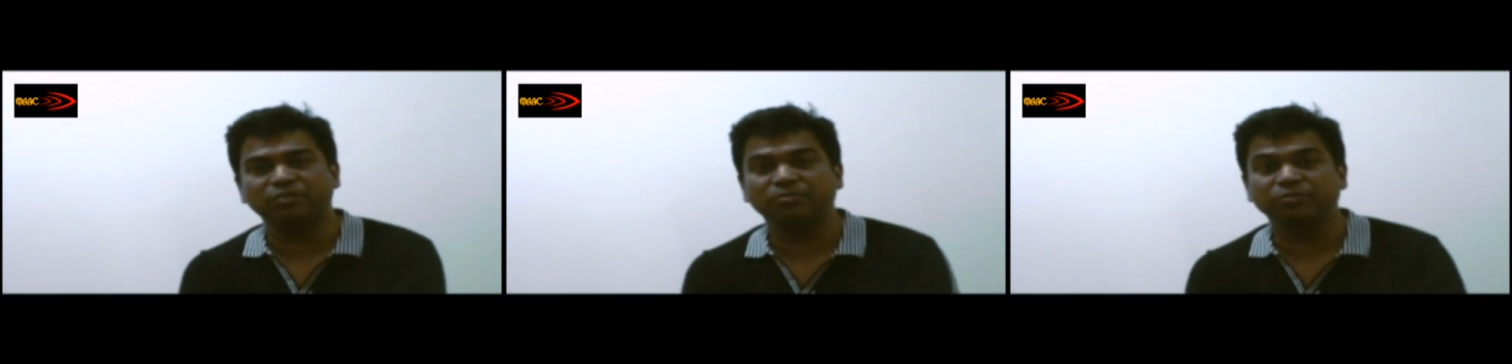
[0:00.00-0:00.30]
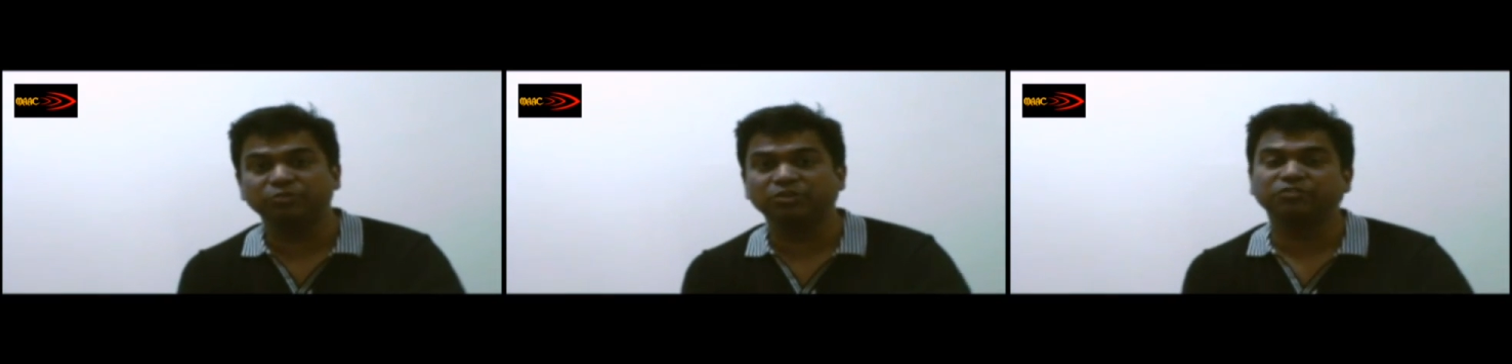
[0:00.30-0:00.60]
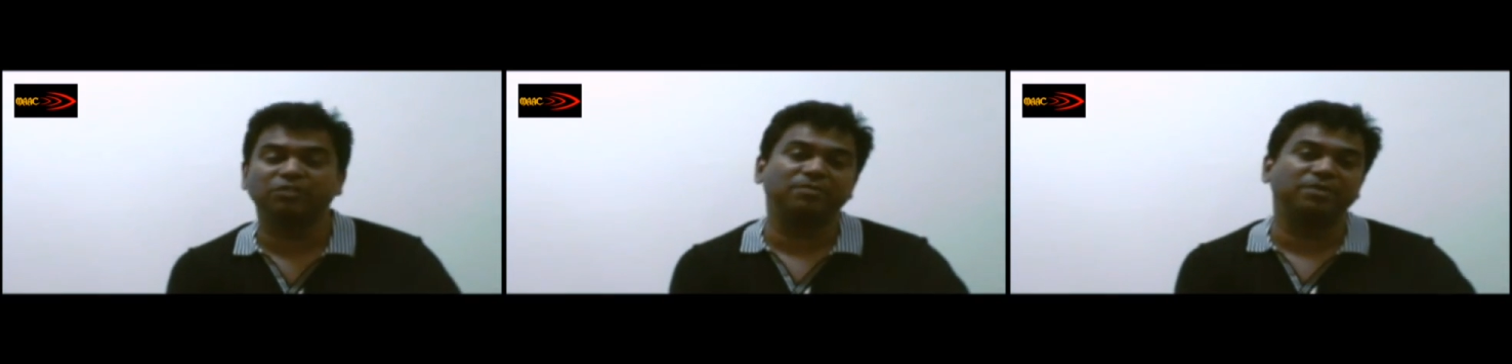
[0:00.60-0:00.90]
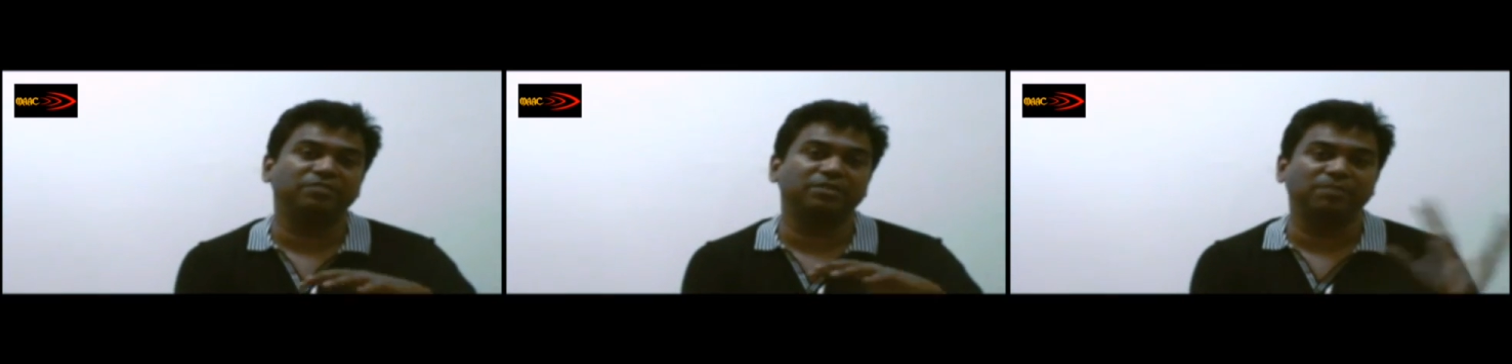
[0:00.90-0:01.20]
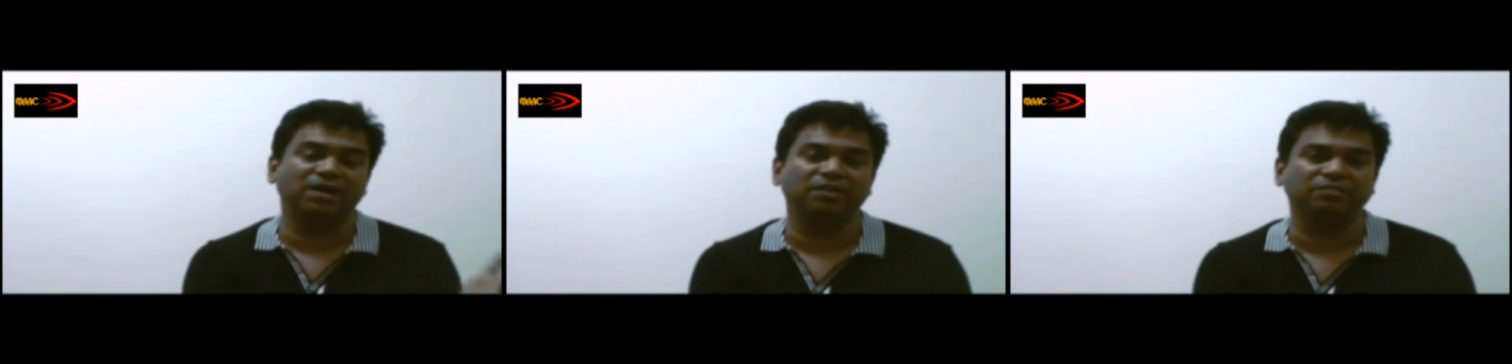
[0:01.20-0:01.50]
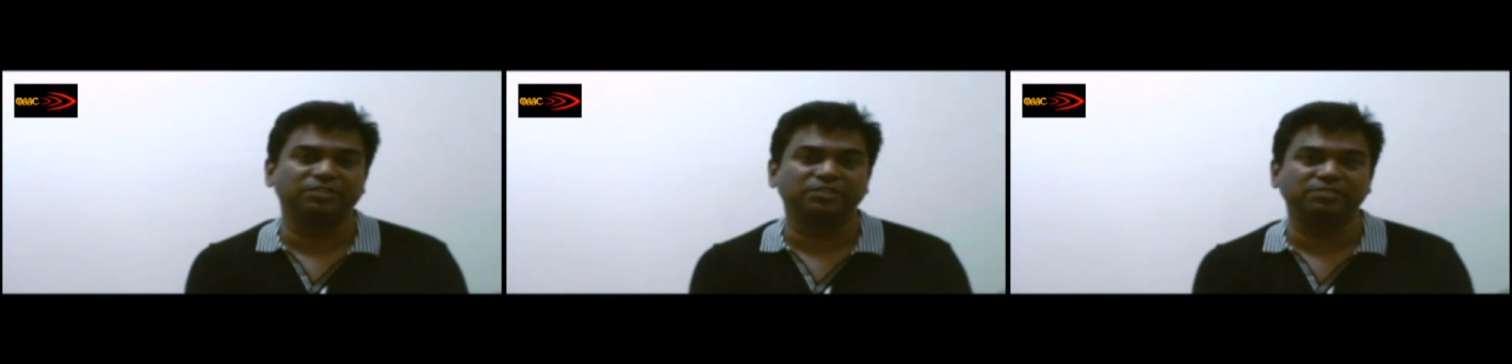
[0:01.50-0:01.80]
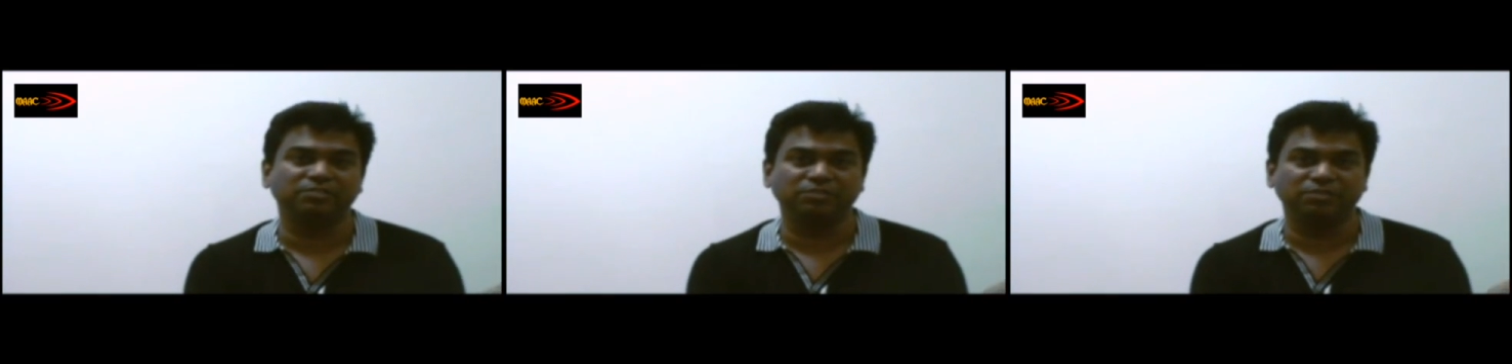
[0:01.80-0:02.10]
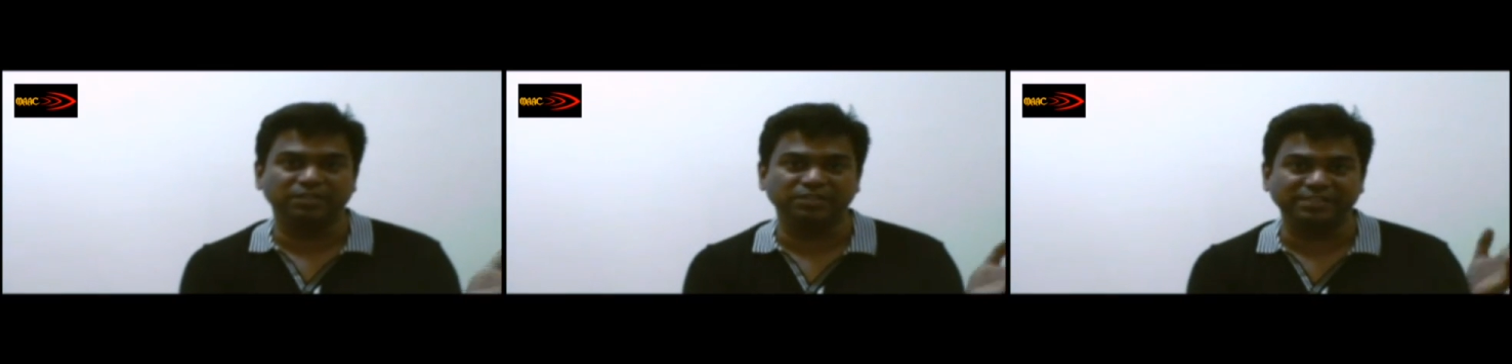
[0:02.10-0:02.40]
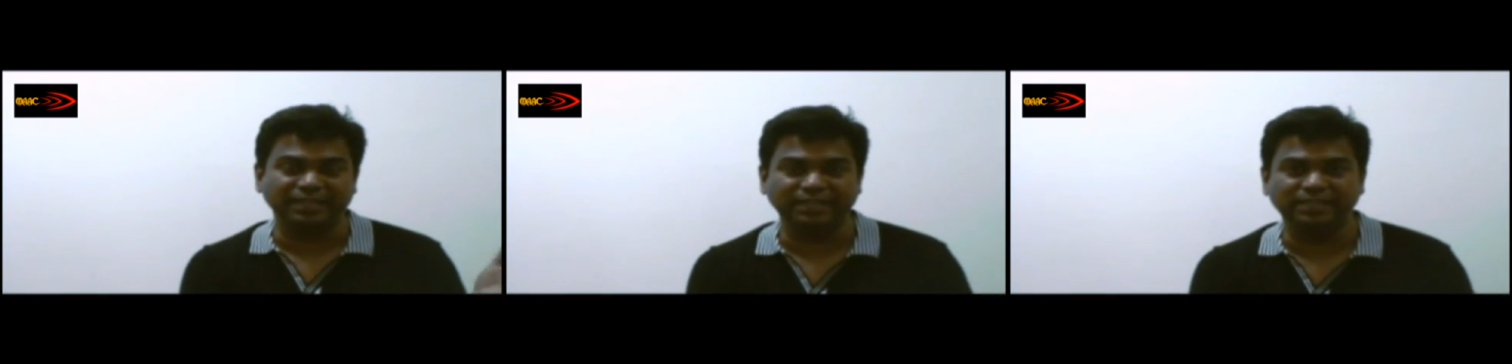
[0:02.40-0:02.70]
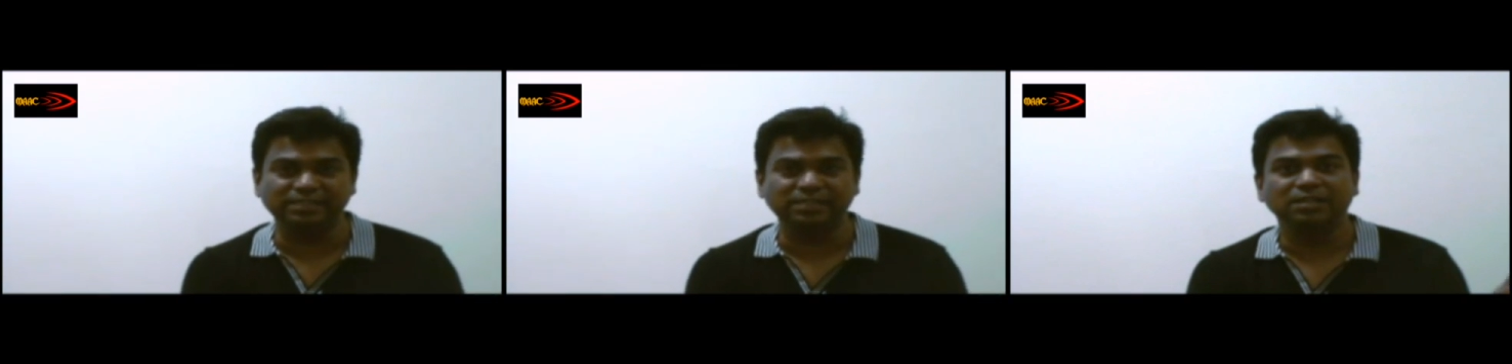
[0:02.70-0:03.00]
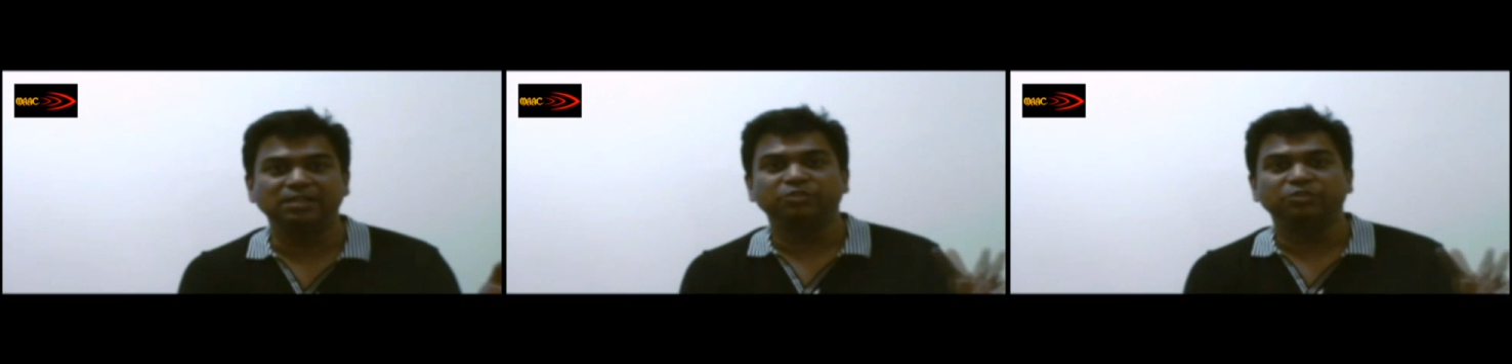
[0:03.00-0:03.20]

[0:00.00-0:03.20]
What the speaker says: from students from different part of the city.